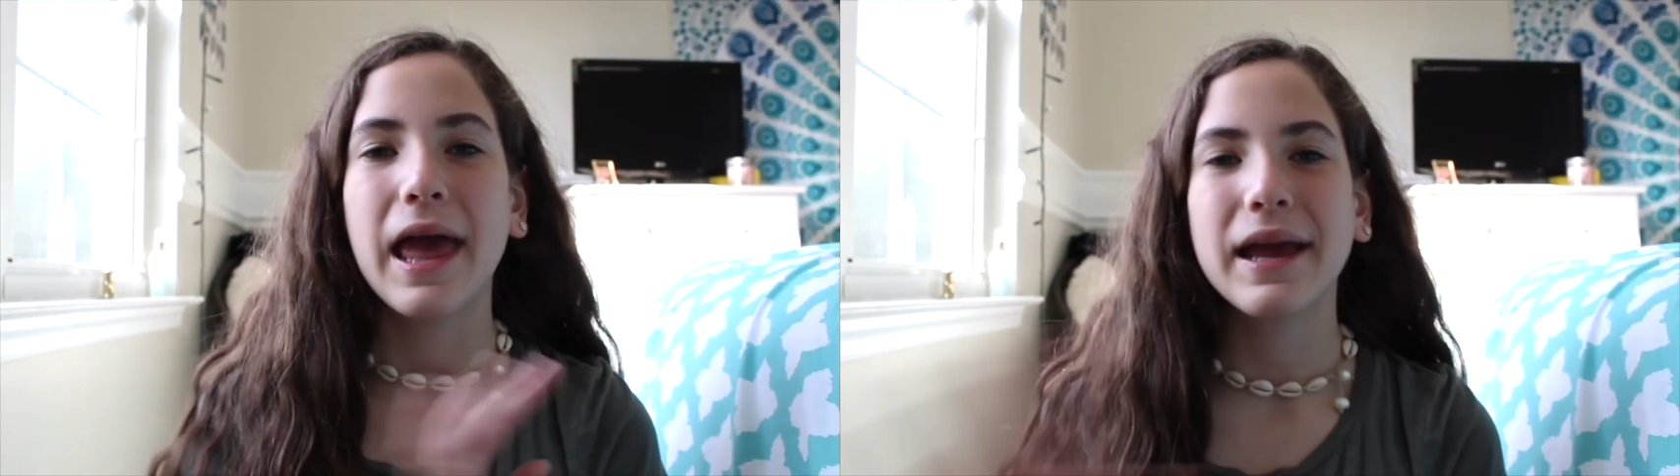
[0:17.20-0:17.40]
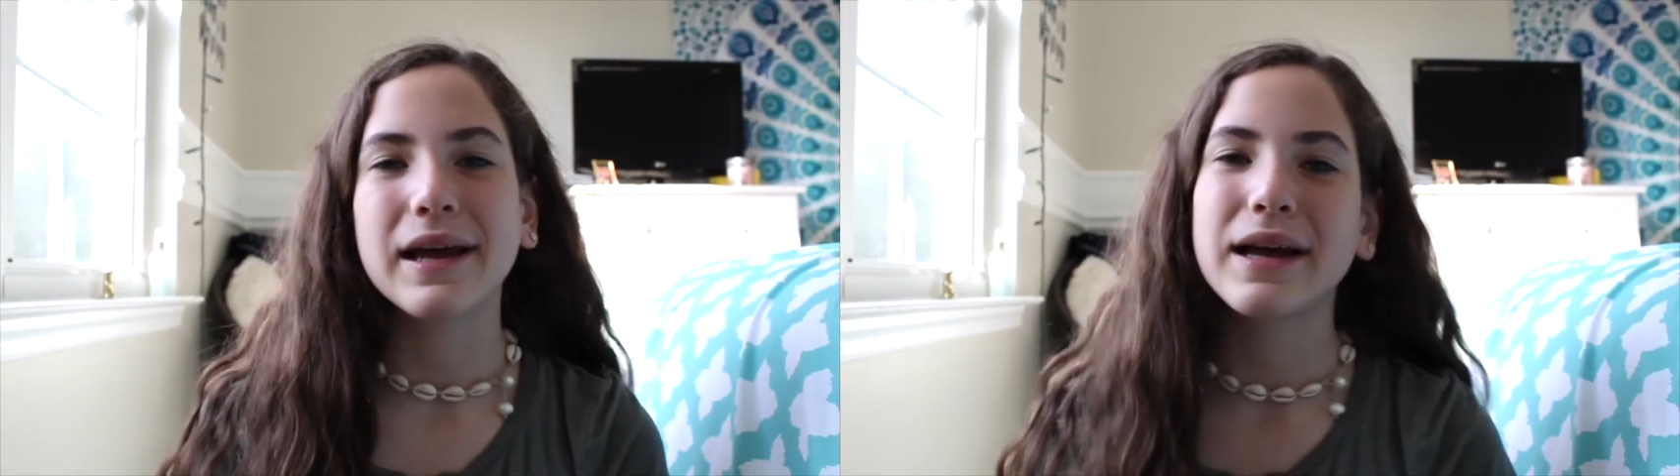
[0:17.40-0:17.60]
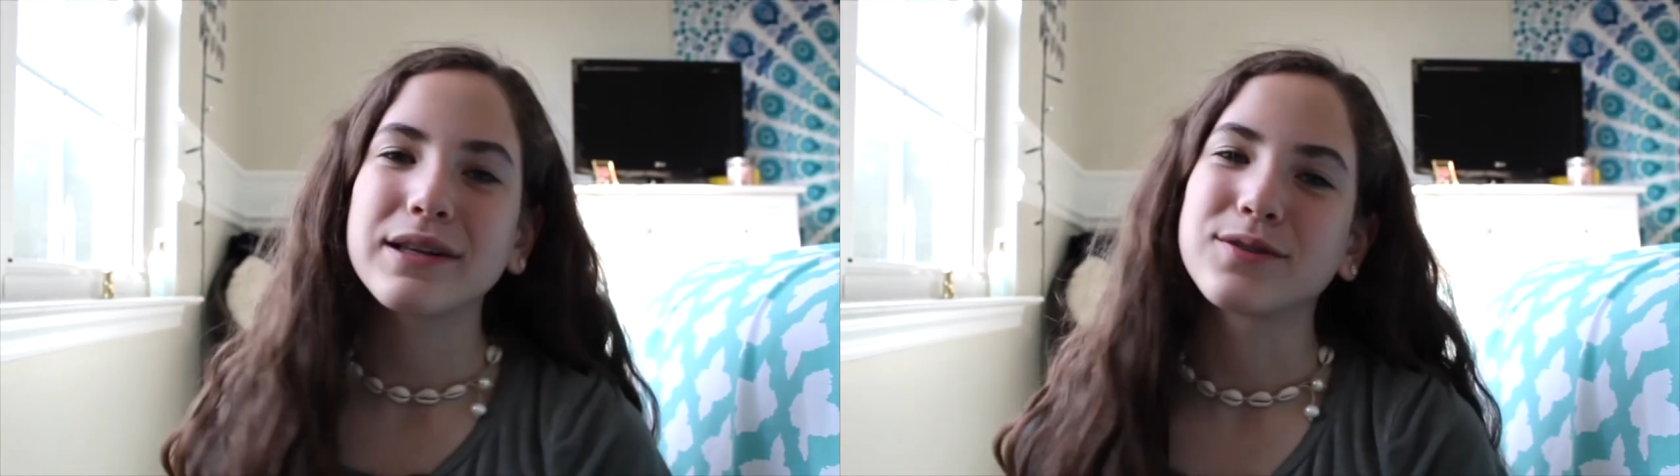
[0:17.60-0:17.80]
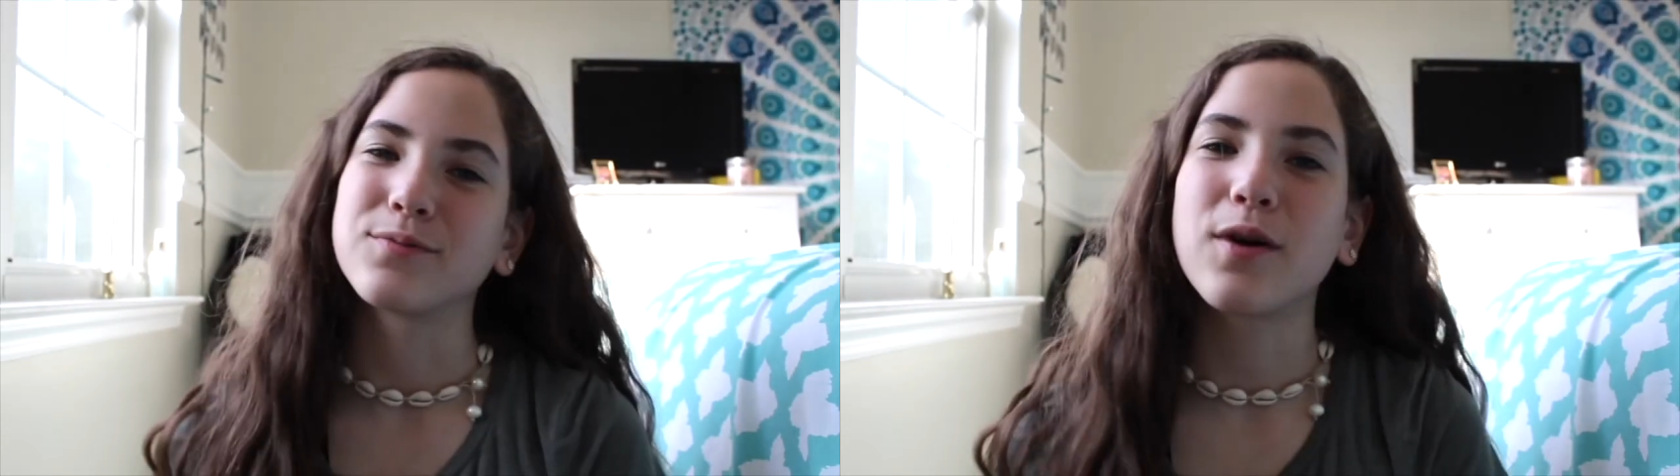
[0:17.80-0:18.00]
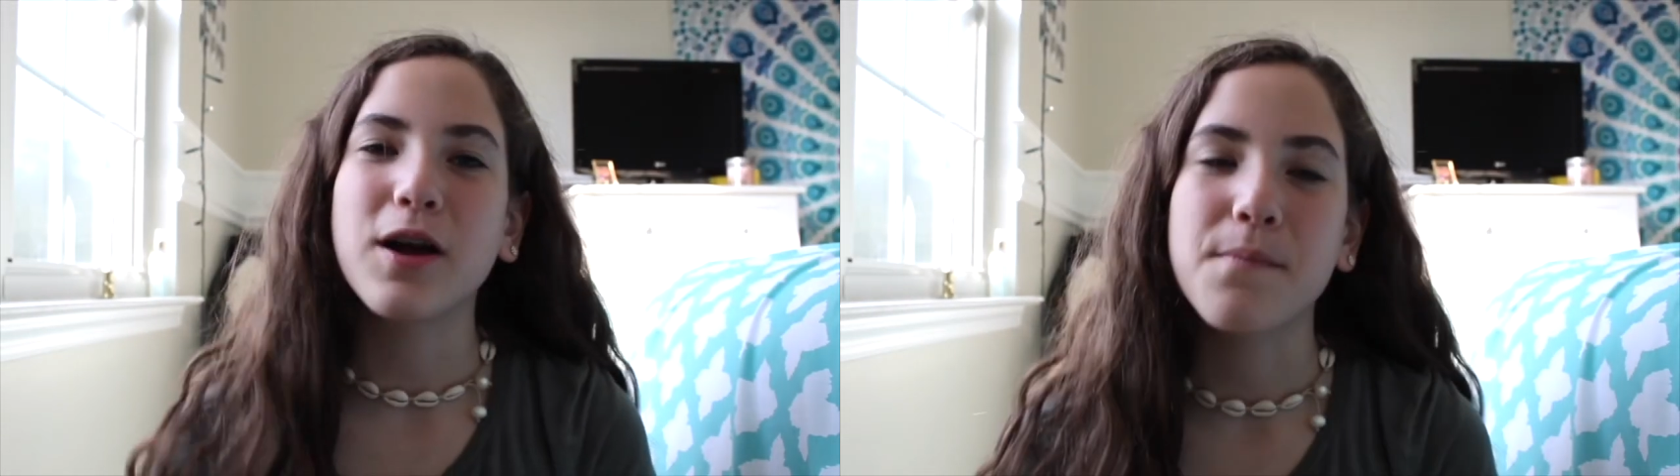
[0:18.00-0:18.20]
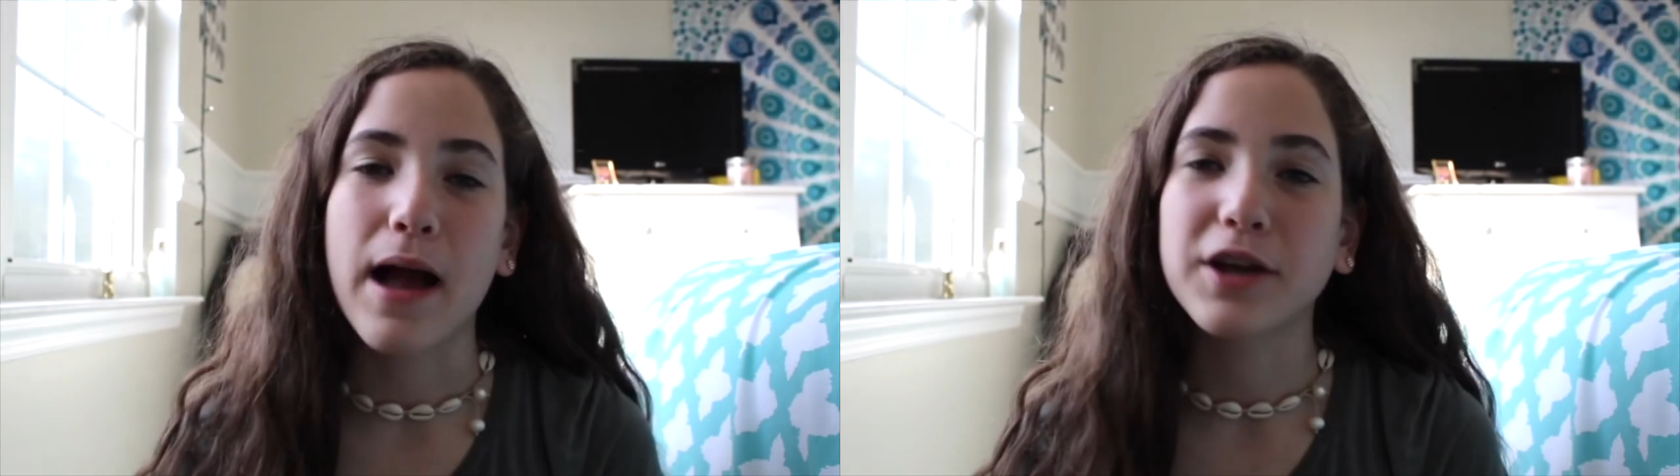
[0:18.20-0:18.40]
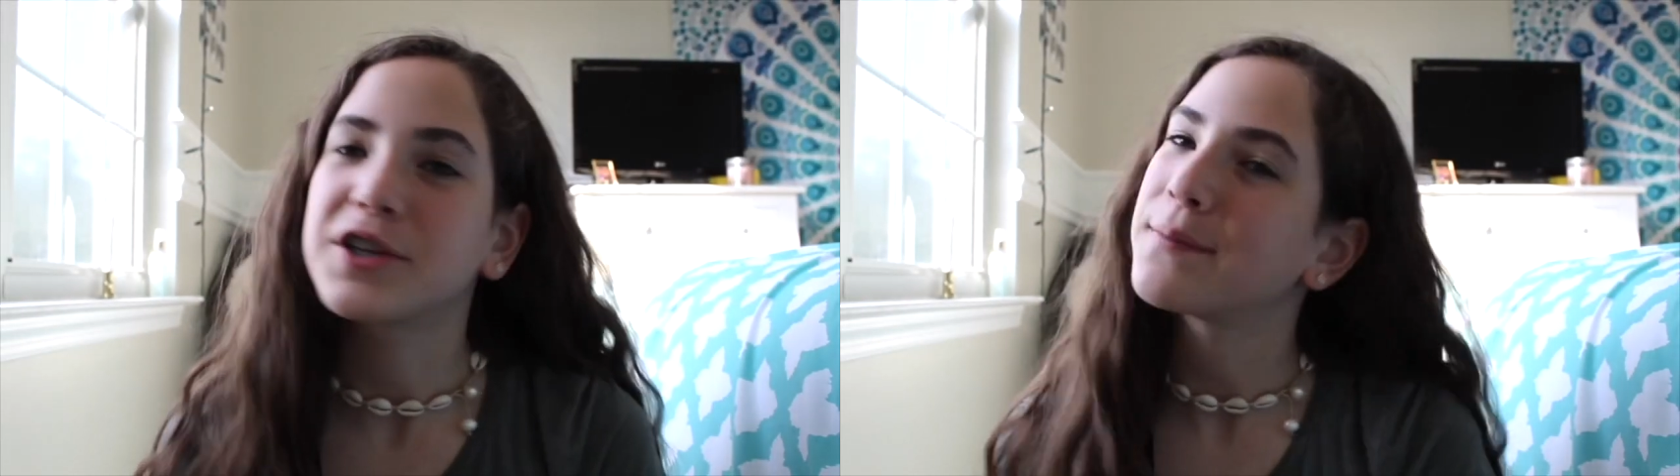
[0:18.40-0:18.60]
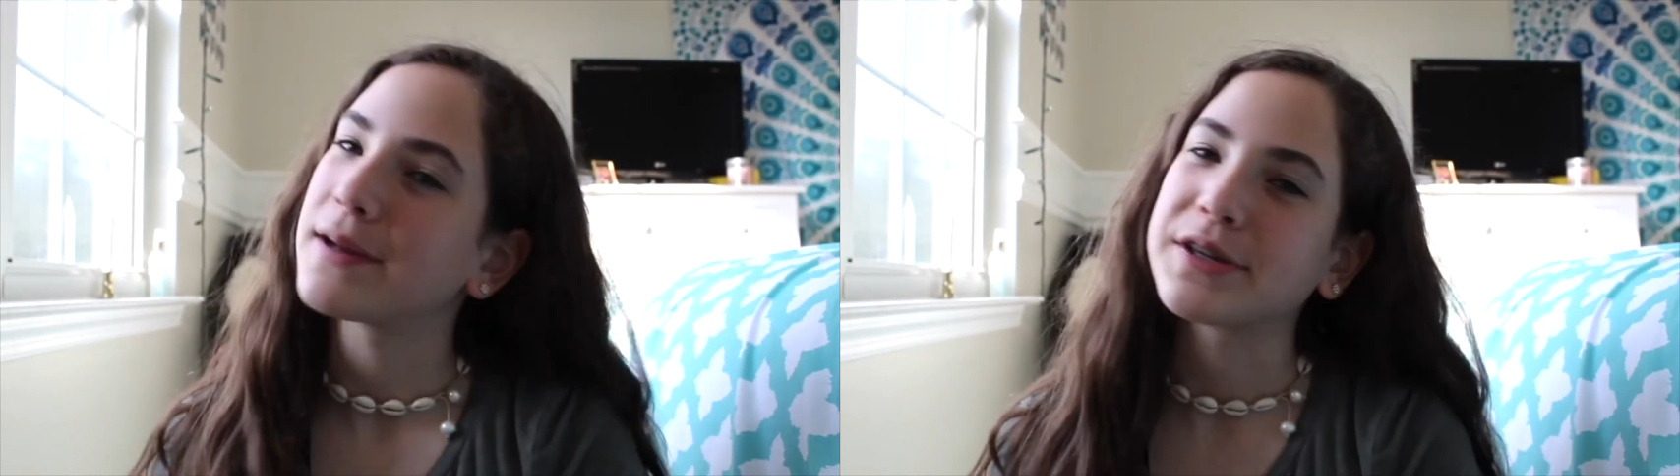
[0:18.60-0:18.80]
Hey guys, and welcome back to my